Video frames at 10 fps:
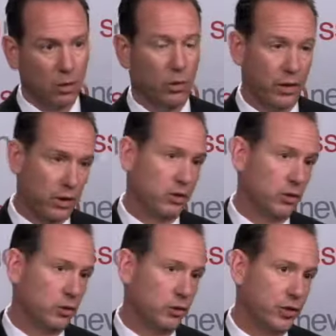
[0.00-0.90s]
With our
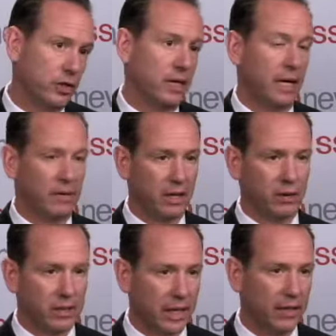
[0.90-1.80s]
solution, you have
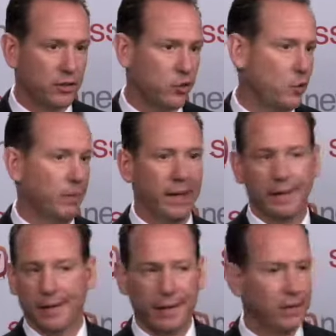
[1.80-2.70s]
100 sites, you
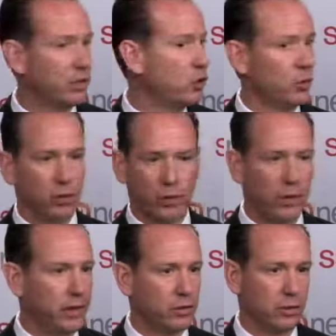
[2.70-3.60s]
might need 2 or
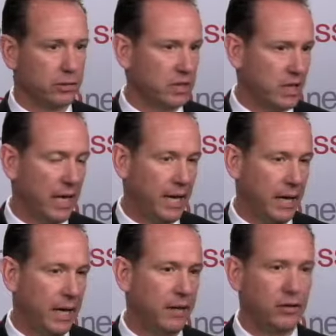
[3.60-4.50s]
3 servers at the head
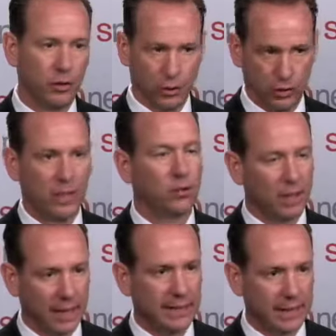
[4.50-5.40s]
end to do your
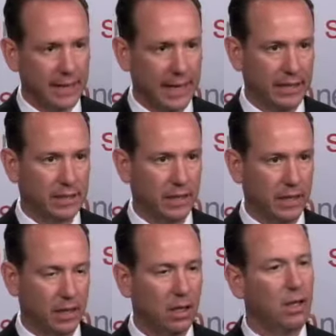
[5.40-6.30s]
centralized indexing
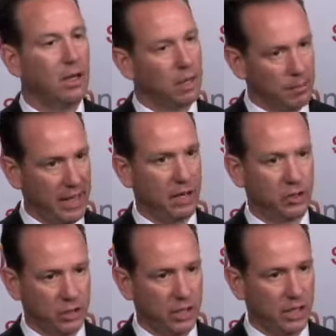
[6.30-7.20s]
and
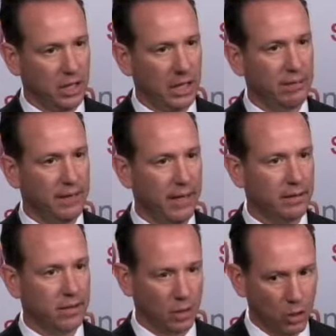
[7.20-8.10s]
manage the
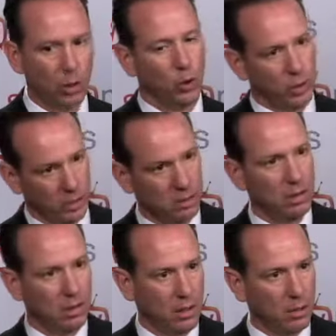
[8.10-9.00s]
events and know
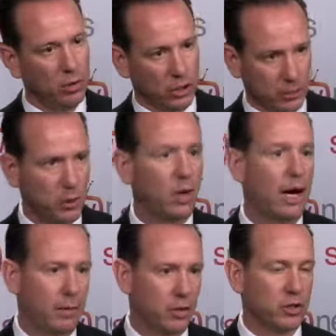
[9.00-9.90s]
which
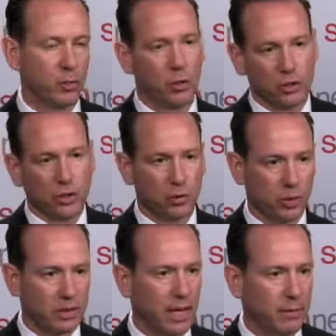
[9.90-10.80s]
subscribers to push those
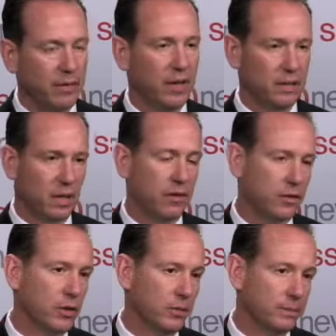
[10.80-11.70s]
real-time events off to.